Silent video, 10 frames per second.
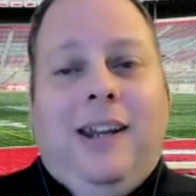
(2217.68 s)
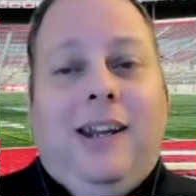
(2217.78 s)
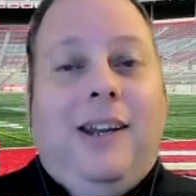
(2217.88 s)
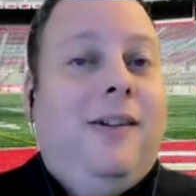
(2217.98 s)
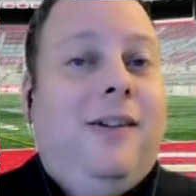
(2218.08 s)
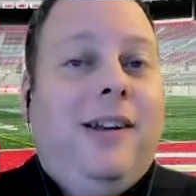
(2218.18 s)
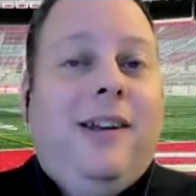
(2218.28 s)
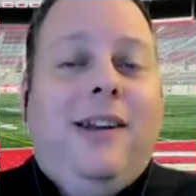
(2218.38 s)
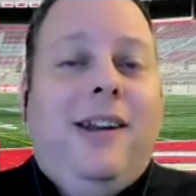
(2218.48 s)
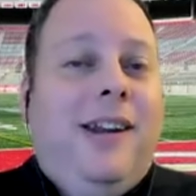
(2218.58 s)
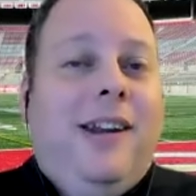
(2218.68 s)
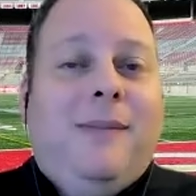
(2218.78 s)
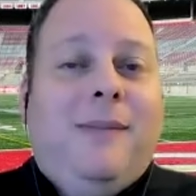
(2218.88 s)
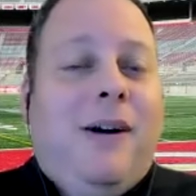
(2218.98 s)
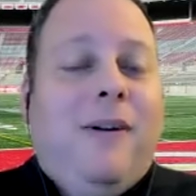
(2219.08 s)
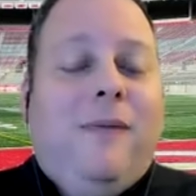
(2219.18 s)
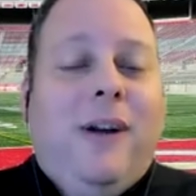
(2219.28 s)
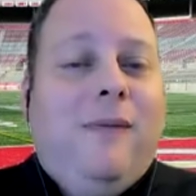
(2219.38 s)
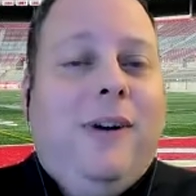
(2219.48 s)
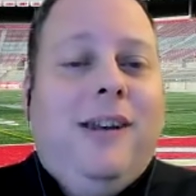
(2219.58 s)
you know, it's a power
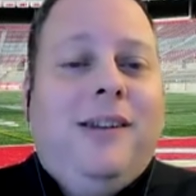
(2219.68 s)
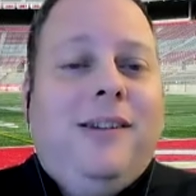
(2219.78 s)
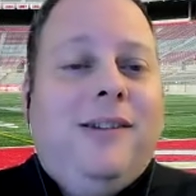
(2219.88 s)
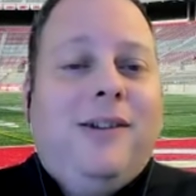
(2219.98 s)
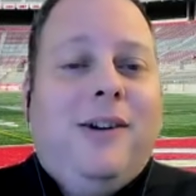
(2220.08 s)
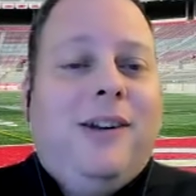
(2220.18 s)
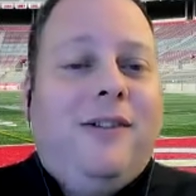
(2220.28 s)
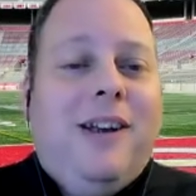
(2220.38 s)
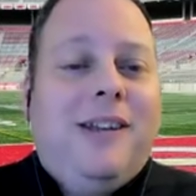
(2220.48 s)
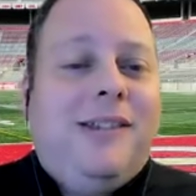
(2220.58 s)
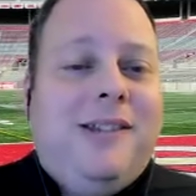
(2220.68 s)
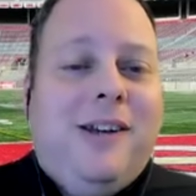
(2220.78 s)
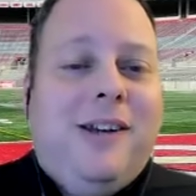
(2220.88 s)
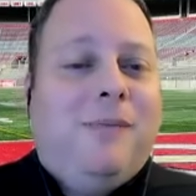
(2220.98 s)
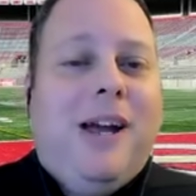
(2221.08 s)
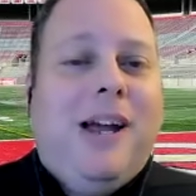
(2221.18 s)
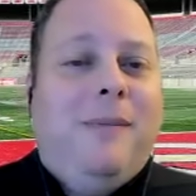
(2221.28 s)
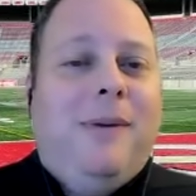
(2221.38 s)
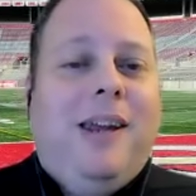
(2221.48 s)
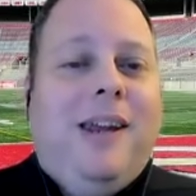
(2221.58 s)
five win. So congrats to Jeff
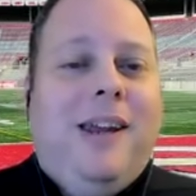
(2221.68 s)
Brohm. Uh,